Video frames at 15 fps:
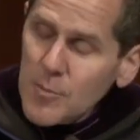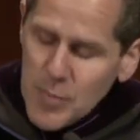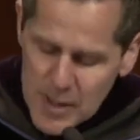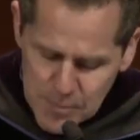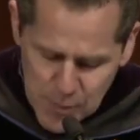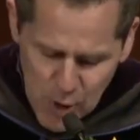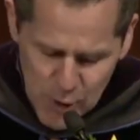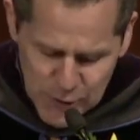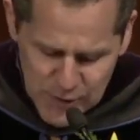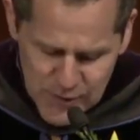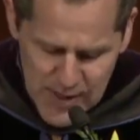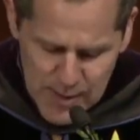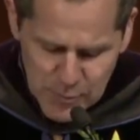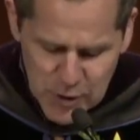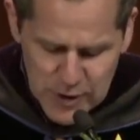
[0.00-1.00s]
But both of
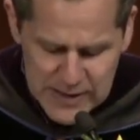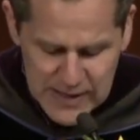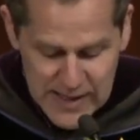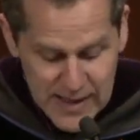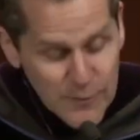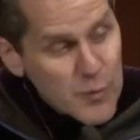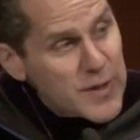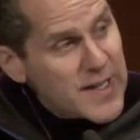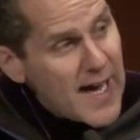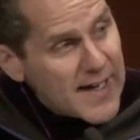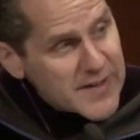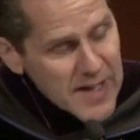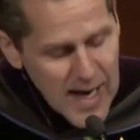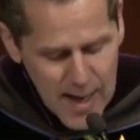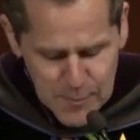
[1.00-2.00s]
them could live with
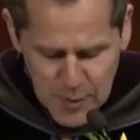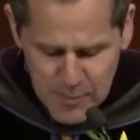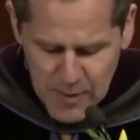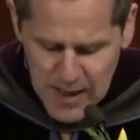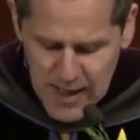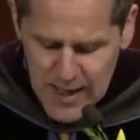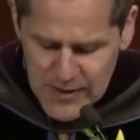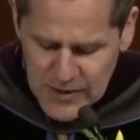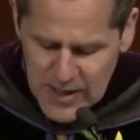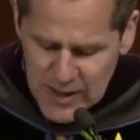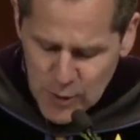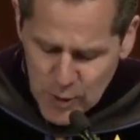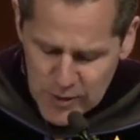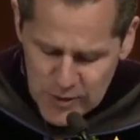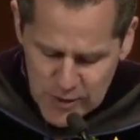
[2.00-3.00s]
that compromise
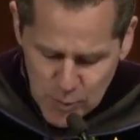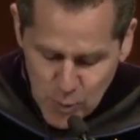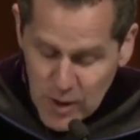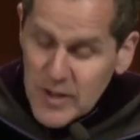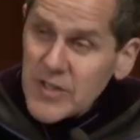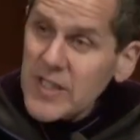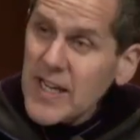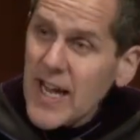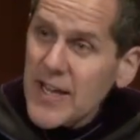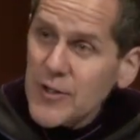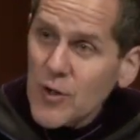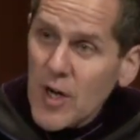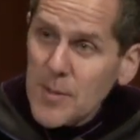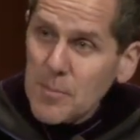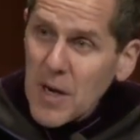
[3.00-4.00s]
in order to work
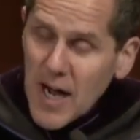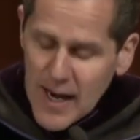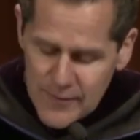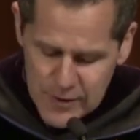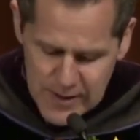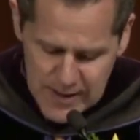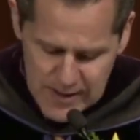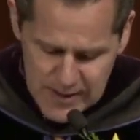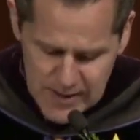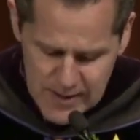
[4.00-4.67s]
together on poverty.